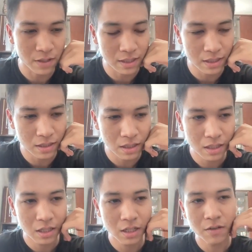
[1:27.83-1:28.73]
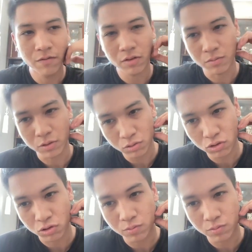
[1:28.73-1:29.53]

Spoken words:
like that from YouTube